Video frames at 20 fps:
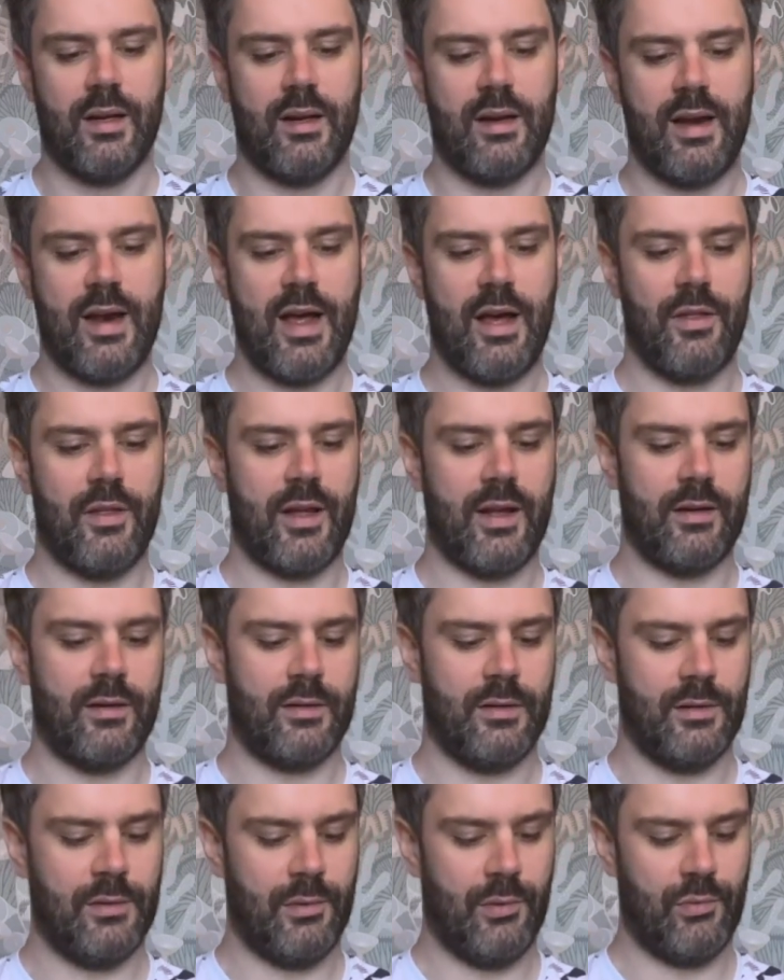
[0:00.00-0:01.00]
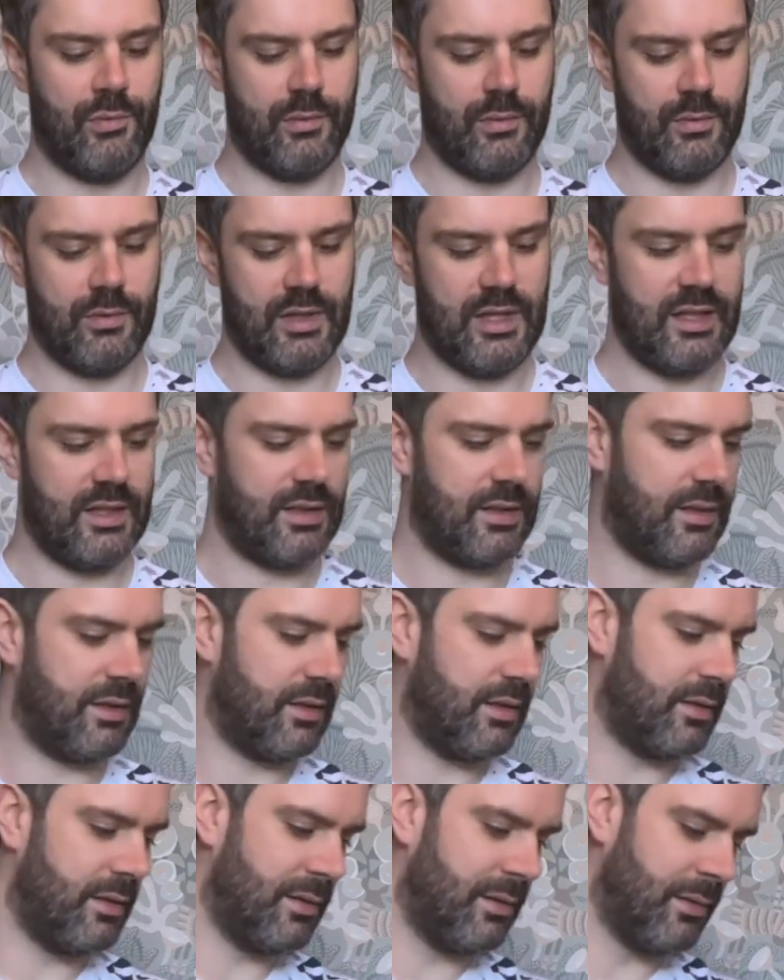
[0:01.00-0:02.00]
Now then, this
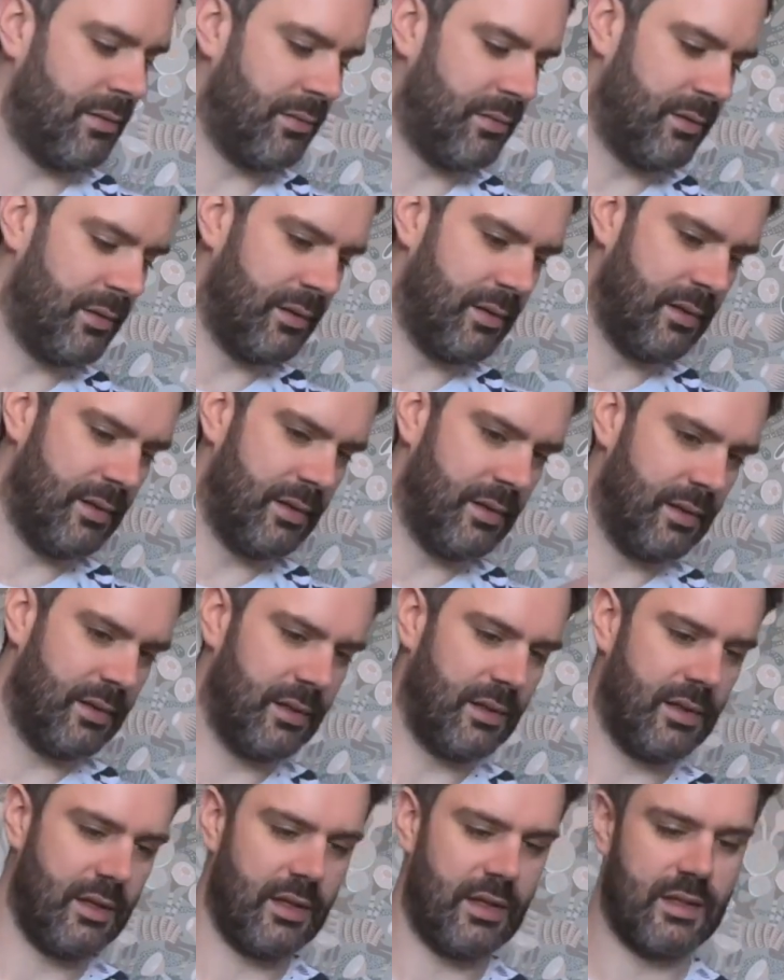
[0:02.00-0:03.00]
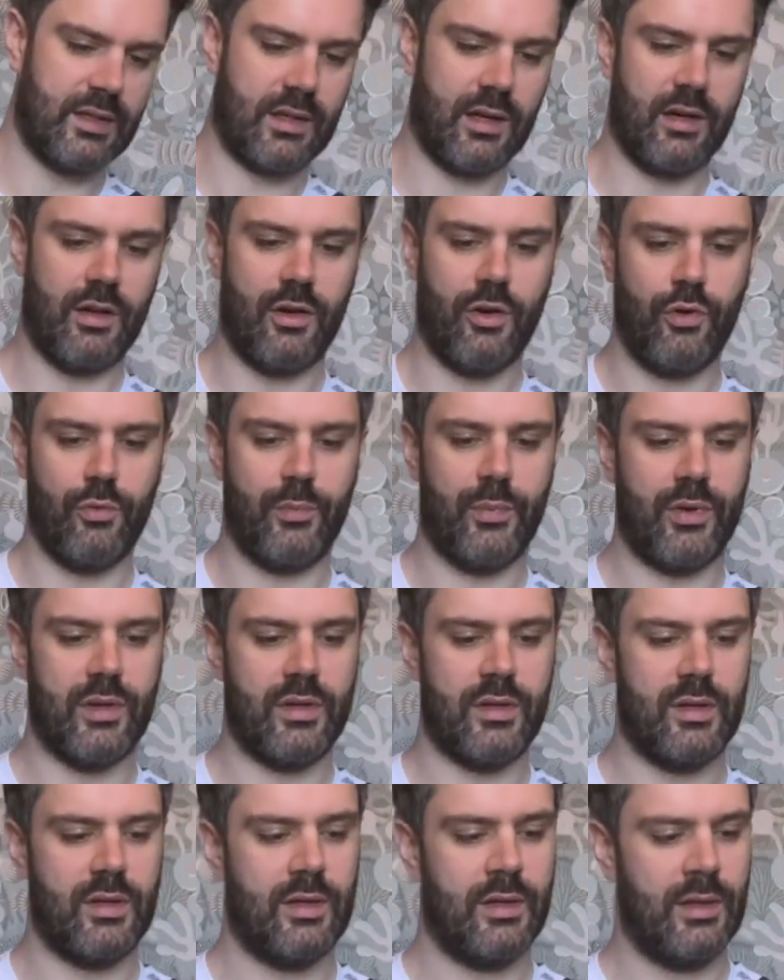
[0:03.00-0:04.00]
is going to open,
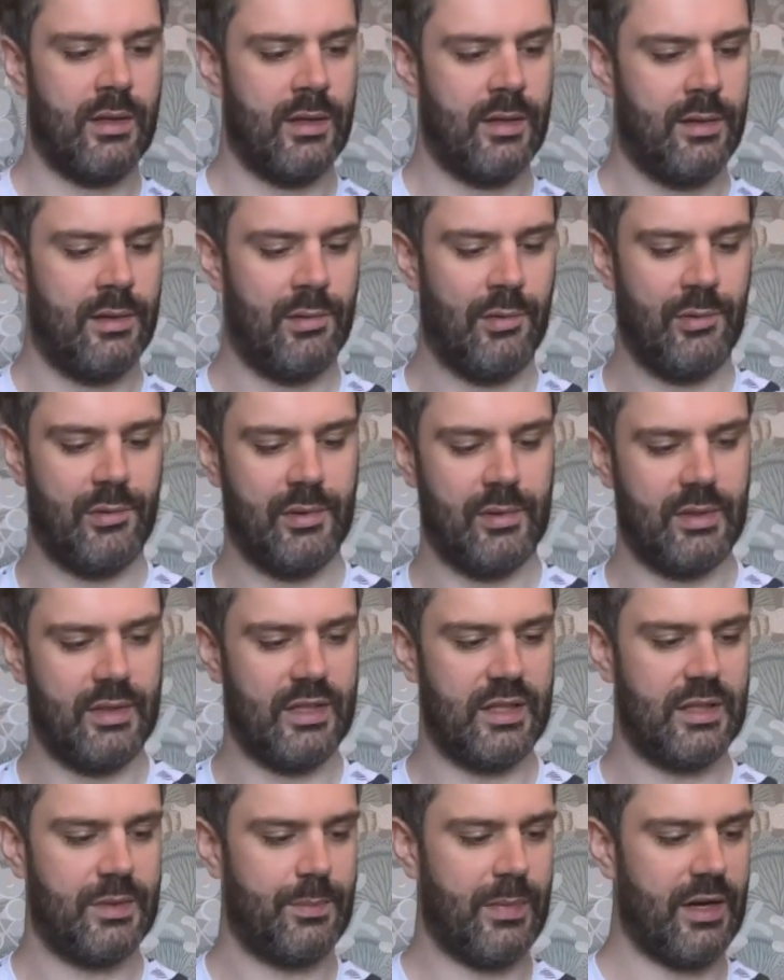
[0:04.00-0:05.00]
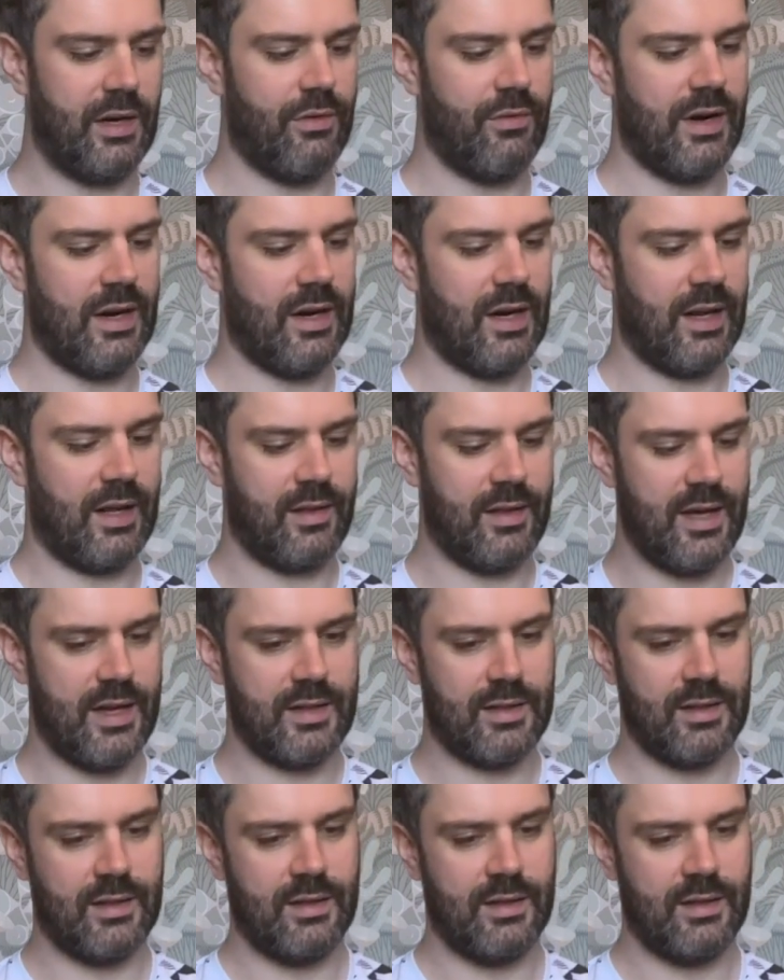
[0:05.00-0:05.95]
let's spin it around like that.